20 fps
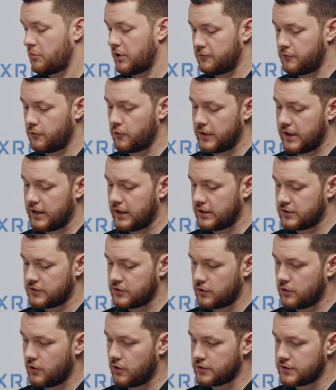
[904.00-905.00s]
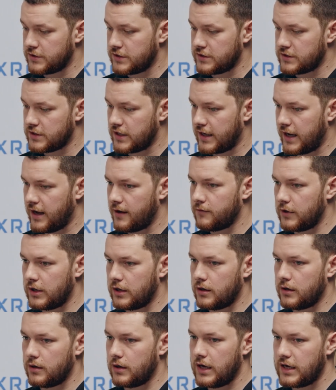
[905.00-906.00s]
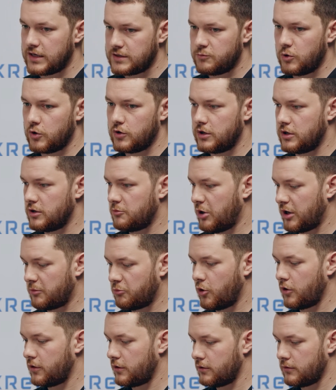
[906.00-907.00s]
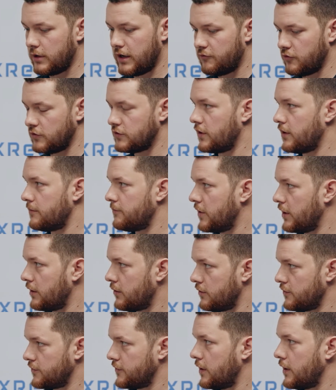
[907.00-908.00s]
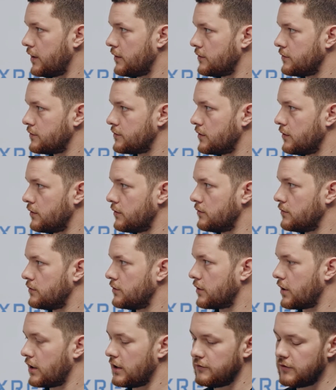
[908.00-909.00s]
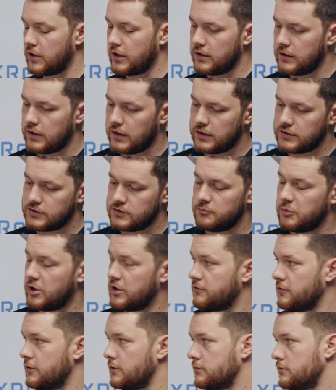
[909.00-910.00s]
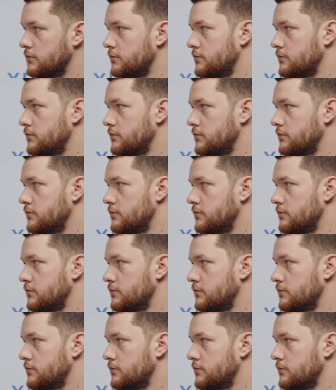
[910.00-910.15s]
But for that extra cost, it's like having an expert in your back pocket every time they go to site. So you're kind of getting that extra benefit.